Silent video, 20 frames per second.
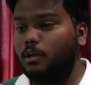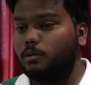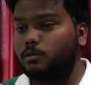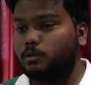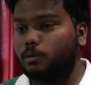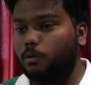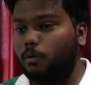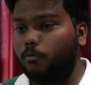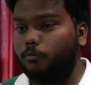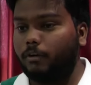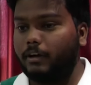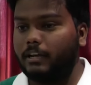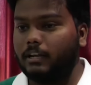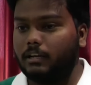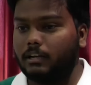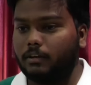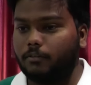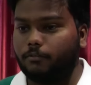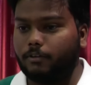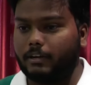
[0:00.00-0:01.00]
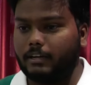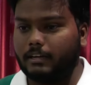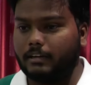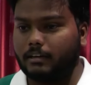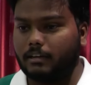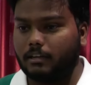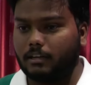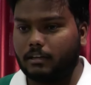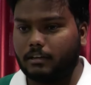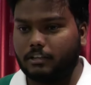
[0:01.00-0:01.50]
So
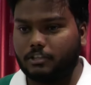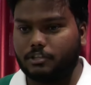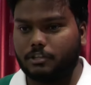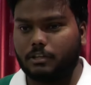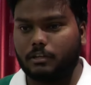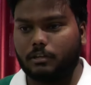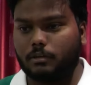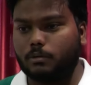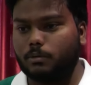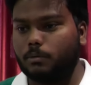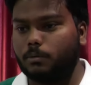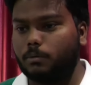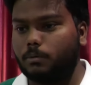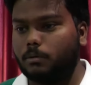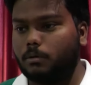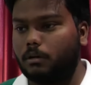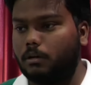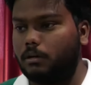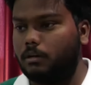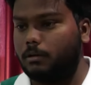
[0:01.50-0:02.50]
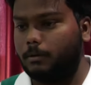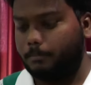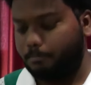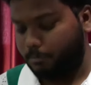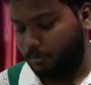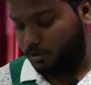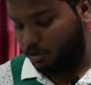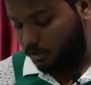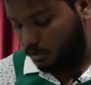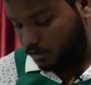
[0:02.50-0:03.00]
while reaching to
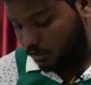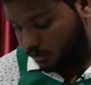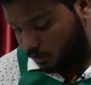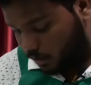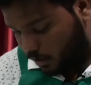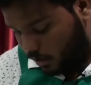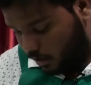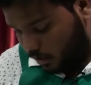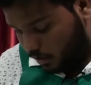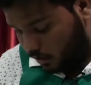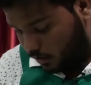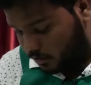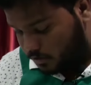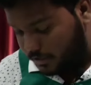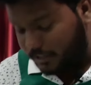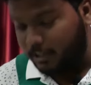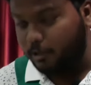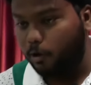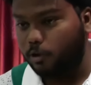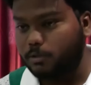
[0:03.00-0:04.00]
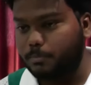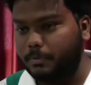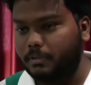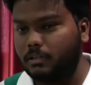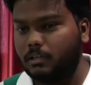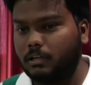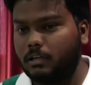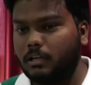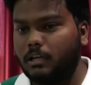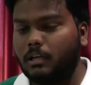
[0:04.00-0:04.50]
the city
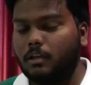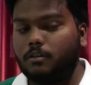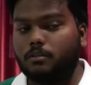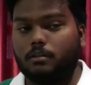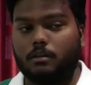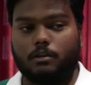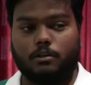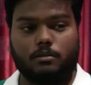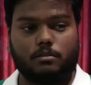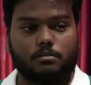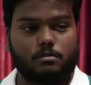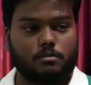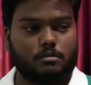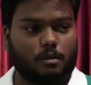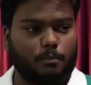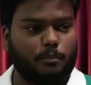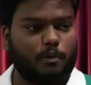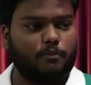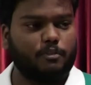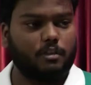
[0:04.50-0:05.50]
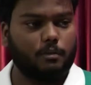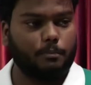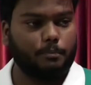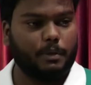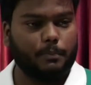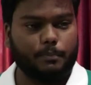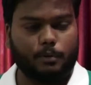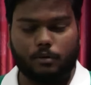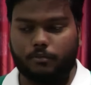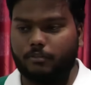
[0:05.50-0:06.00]
hospital, some of the
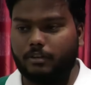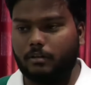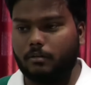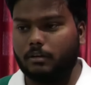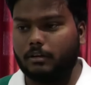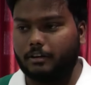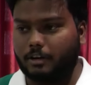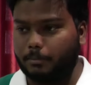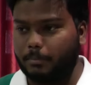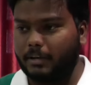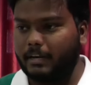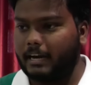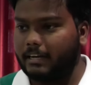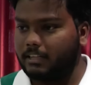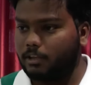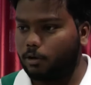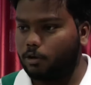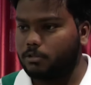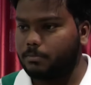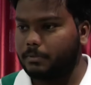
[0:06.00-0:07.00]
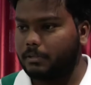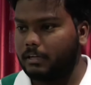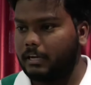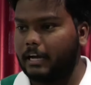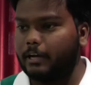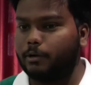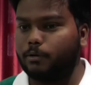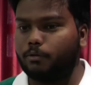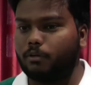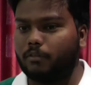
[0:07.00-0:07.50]
people will remain at the hospital
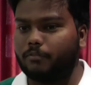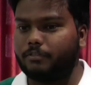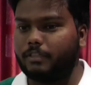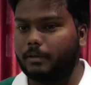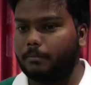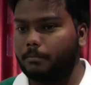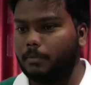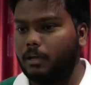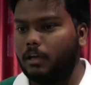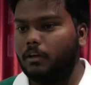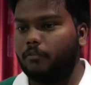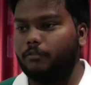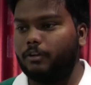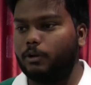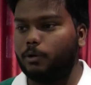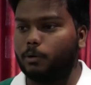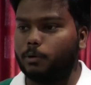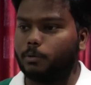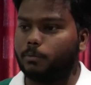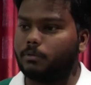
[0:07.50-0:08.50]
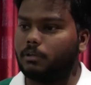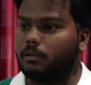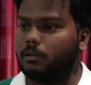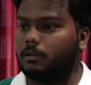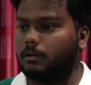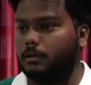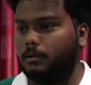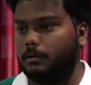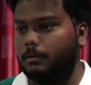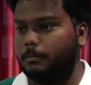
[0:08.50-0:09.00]
and two of them will go to
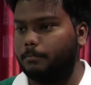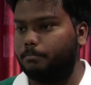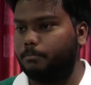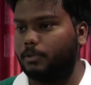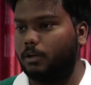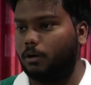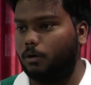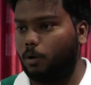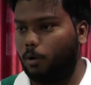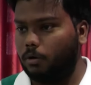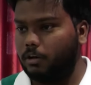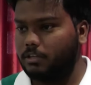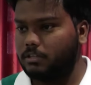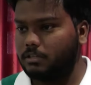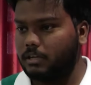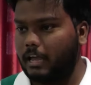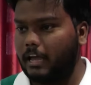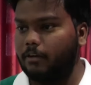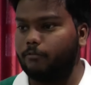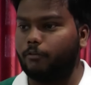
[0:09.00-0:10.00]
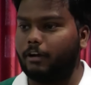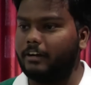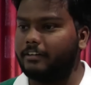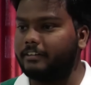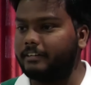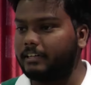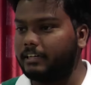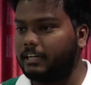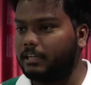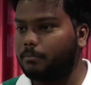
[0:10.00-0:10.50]
the college, and while
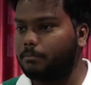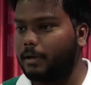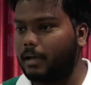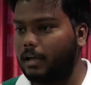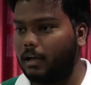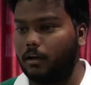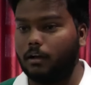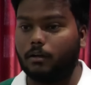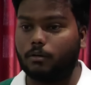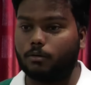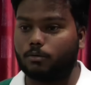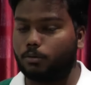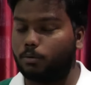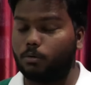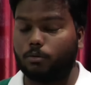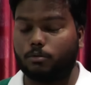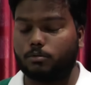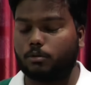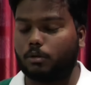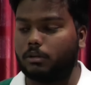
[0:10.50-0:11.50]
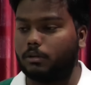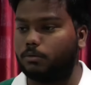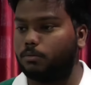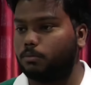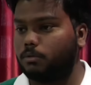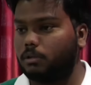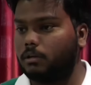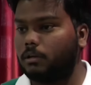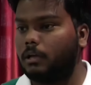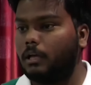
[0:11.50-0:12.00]
returning back, to
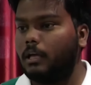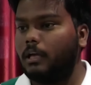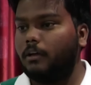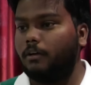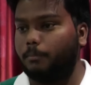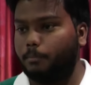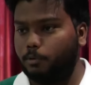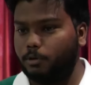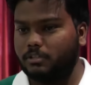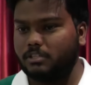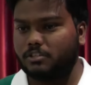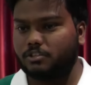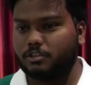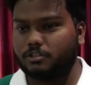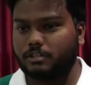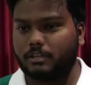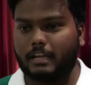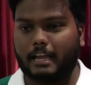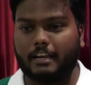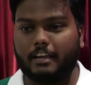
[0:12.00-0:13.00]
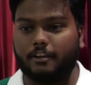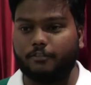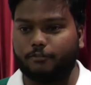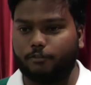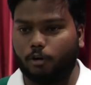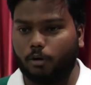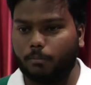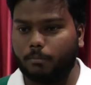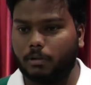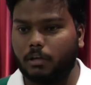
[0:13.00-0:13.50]
the police station and
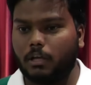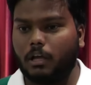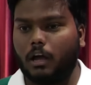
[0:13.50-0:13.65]
inform